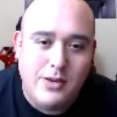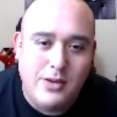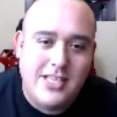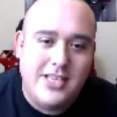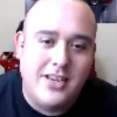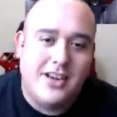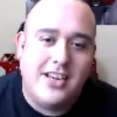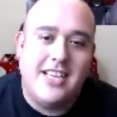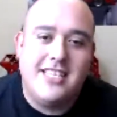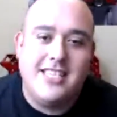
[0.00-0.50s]
we
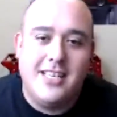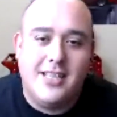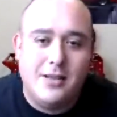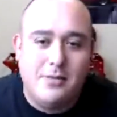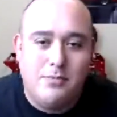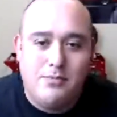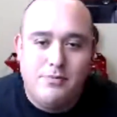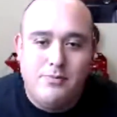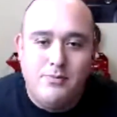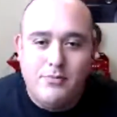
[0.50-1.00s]
took it to
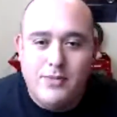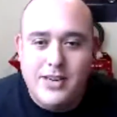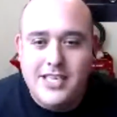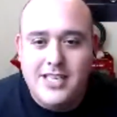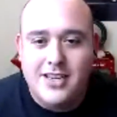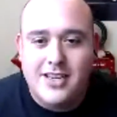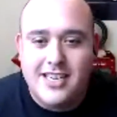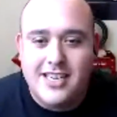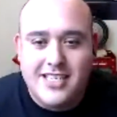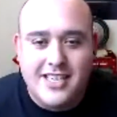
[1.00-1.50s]
the we
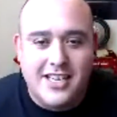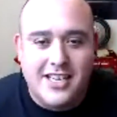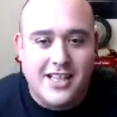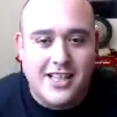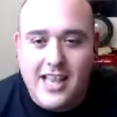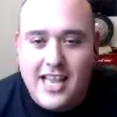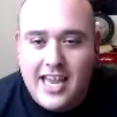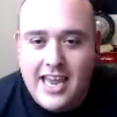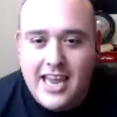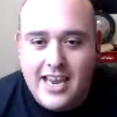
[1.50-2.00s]
took it to the
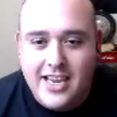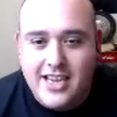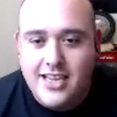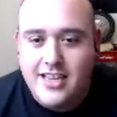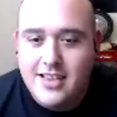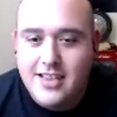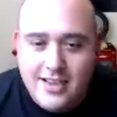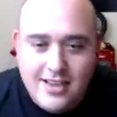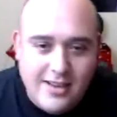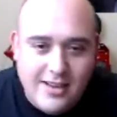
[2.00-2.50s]
lake
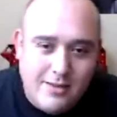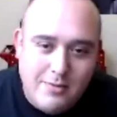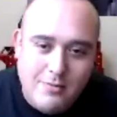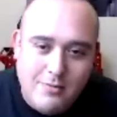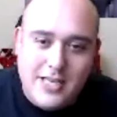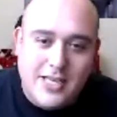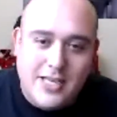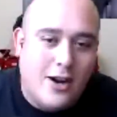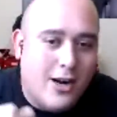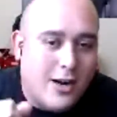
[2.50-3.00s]

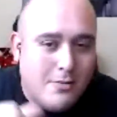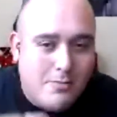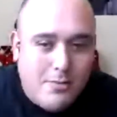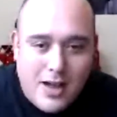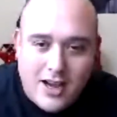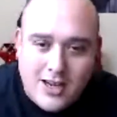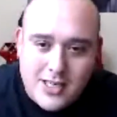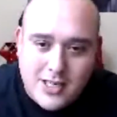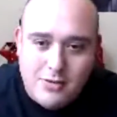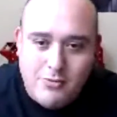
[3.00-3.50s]
we turned the
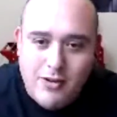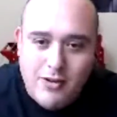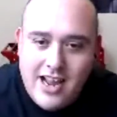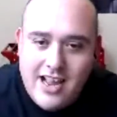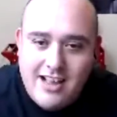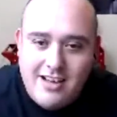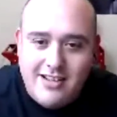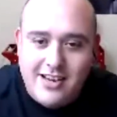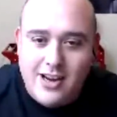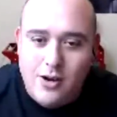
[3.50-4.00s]
box
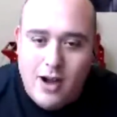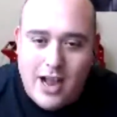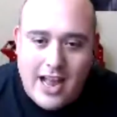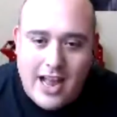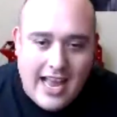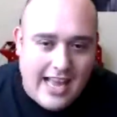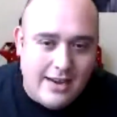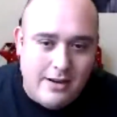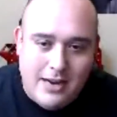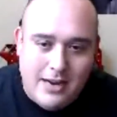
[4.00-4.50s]
around. You know, I
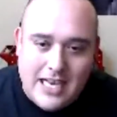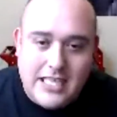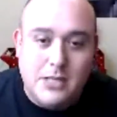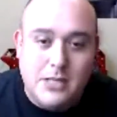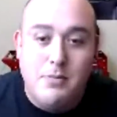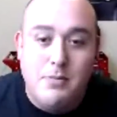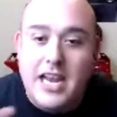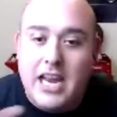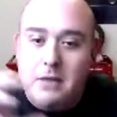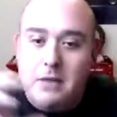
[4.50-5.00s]
had
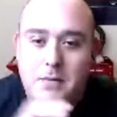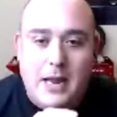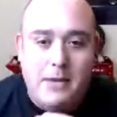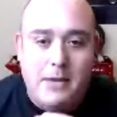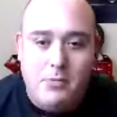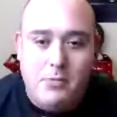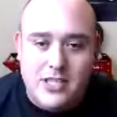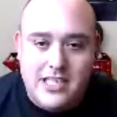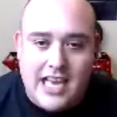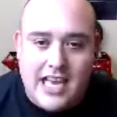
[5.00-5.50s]
as many
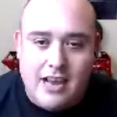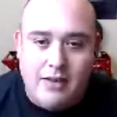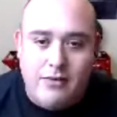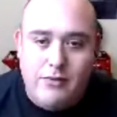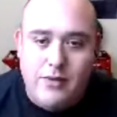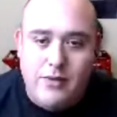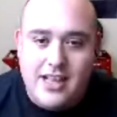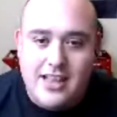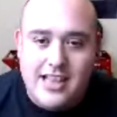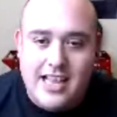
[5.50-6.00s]
people as I could
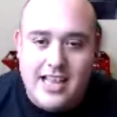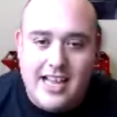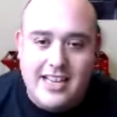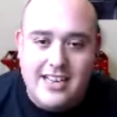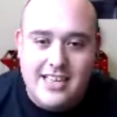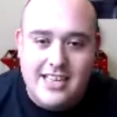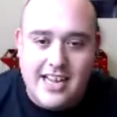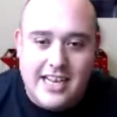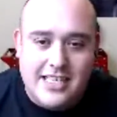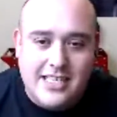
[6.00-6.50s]
fit in
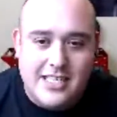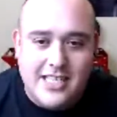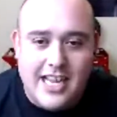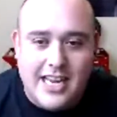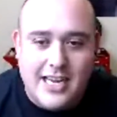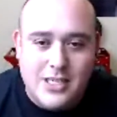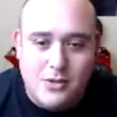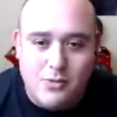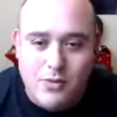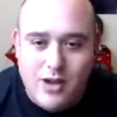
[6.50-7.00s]
that that
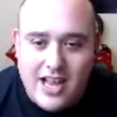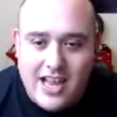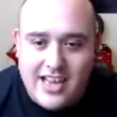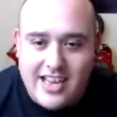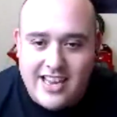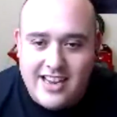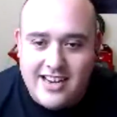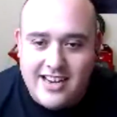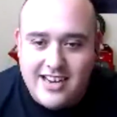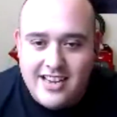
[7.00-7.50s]
station
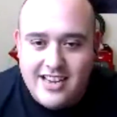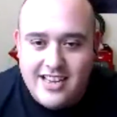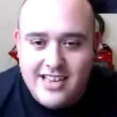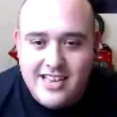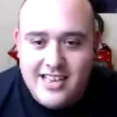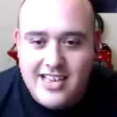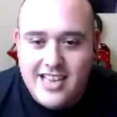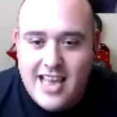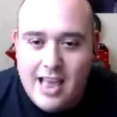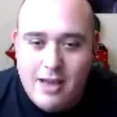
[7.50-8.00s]
wagon,
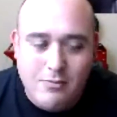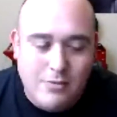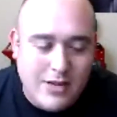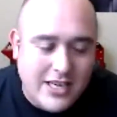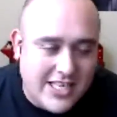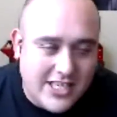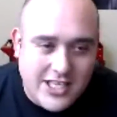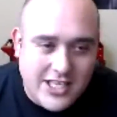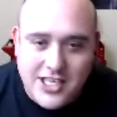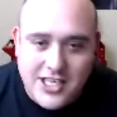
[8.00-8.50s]
and we
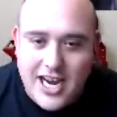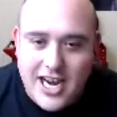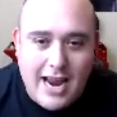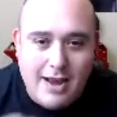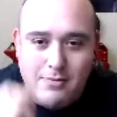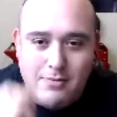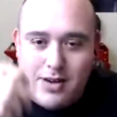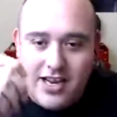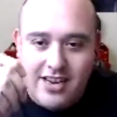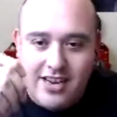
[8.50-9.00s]
just
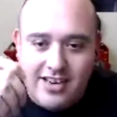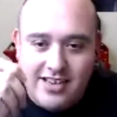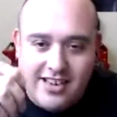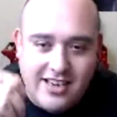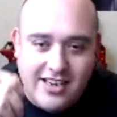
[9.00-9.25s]
jammed it.